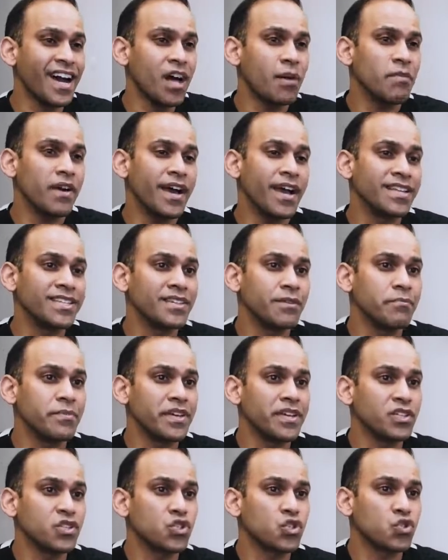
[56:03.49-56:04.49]
alba ends up
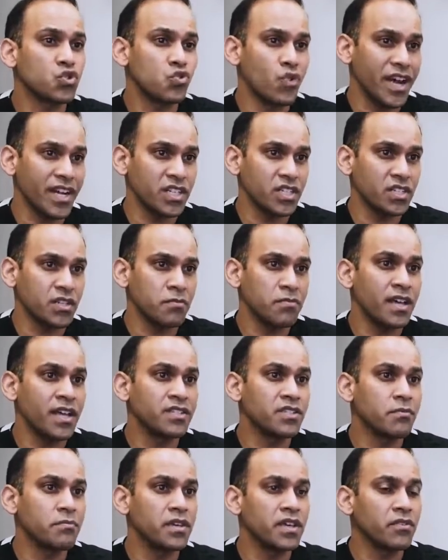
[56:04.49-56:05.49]
being stretched. It
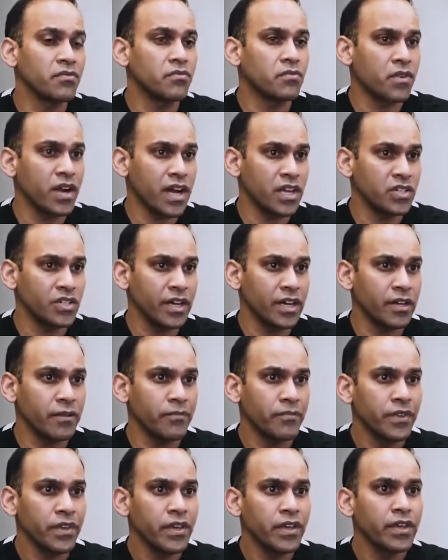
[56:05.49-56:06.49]
ends up being fragile.
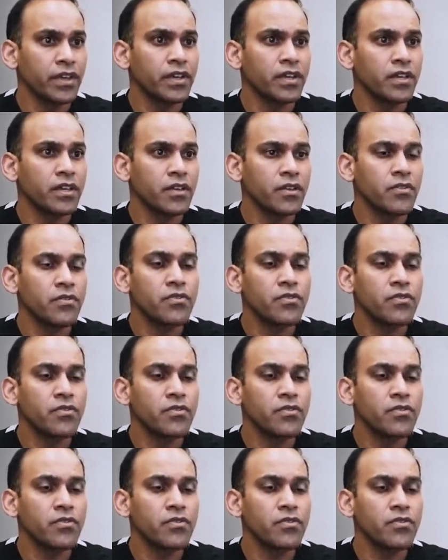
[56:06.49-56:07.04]
Thin.